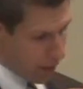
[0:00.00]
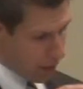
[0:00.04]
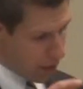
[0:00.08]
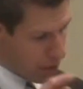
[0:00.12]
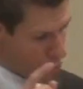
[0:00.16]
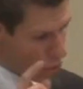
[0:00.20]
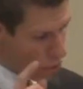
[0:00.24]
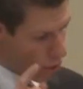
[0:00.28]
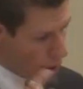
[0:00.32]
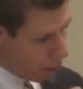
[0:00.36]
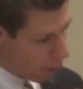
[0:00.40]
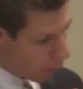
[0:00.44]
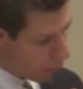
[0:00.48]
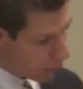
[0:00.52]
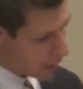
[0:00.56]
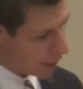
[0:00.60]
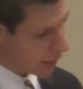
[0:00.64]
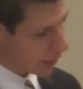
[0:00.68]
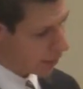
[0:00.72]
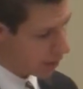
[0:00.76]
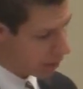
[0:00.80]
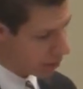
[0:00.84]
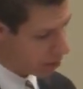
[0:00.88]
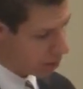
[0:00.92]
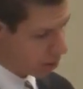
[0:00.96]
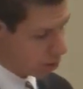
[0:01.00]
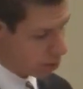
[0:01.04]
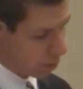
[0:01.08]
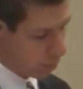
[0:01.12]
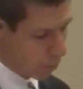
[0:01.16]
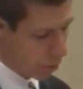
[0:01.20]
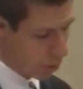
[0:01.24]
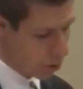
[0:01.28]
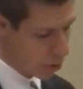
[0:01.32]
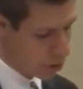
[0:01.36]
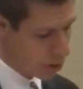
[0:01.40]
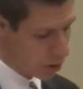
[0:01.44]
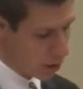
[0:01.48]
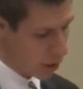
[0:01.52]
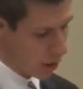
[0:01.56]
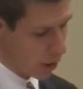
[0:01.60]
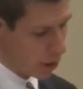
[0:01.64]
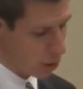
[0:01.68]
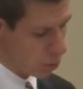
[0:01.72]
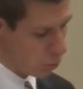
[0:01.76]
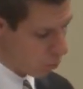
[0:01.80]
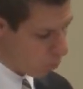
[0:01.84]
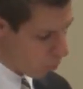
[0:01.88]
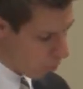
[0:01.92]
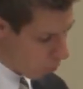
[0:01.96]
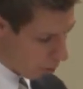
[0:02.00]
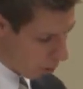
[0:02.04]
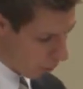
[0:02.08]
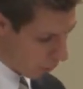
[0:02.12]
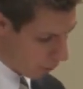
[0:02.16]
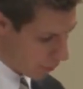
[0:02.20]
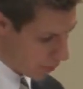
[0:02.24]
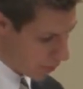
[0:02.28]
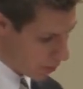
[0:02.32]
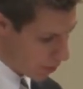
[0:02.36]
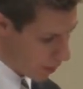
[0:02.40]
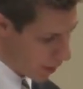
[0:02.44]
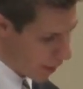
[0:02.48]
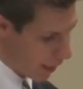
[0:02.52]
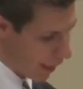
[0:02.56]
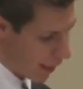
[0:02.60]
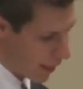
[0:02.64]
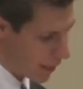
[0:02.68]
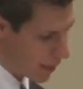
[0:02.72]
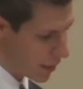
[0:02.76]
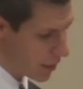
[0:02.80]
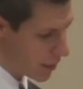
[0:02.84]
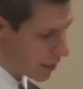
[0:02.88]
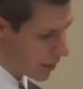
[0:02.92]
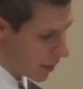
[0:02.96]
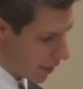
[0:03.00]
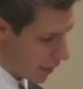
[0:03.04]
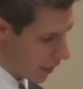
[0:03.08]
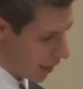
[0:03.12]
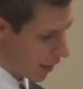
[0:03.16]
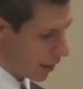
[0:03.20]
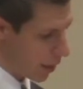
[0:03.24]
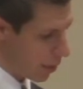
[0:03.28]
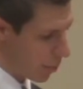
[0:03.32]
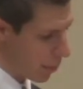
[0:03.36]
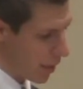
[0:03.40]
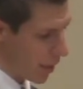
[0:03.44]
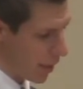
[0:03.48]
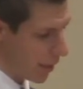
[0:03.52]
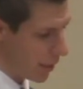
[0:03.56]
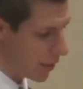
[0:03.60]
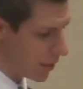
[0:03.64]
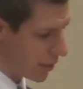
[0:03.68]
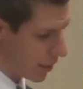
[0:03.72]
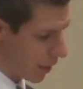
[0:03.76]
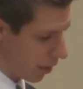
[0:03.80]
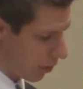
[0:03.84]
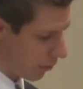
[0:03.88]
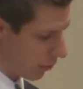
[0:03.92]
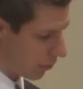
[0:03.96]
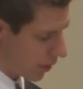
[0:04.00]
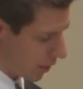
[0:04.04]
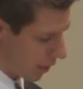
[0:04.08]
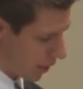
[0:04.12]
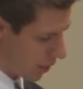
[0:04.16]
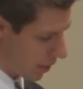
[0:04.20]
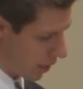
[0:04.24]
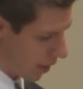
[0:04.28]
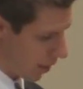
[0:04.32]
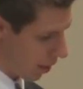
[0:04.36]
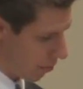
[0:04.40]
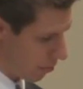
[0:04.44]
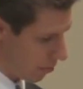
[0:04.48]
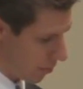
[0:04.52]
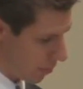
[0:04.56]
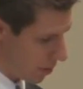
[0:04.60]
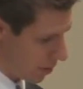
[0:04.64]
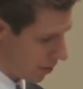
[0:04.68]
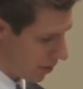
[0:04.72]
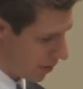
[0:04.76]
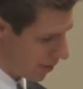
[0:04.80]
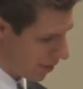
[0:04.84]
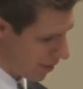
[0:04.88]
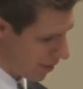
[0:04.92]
Knowing that such a person is warped and sinning, being self condemned.